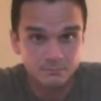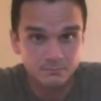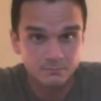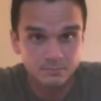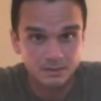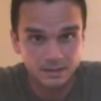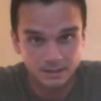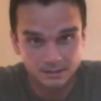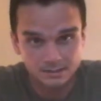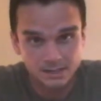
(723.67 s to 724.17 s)

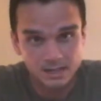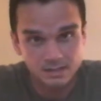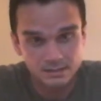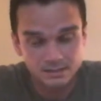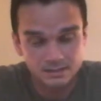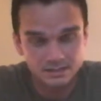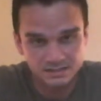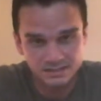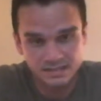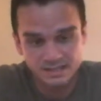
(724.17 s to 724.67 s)
because I'd
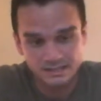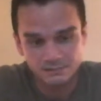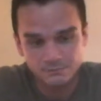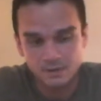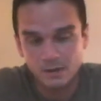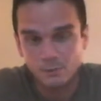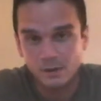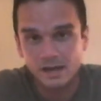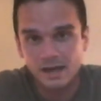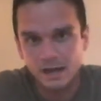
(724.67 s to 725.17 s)
just eat my
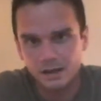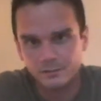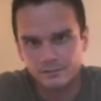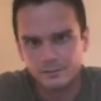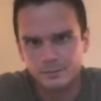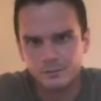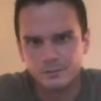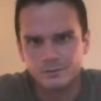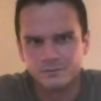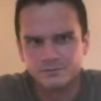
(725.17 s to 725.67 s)
way out of a
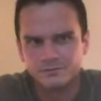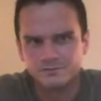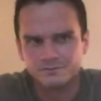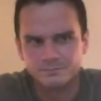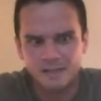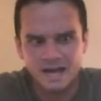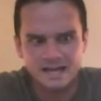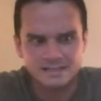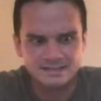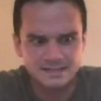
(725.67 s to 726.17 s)
bowl of
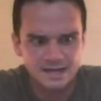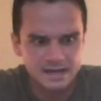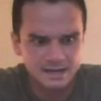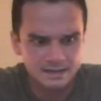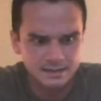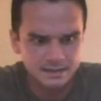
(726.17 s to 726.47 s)
pad thai,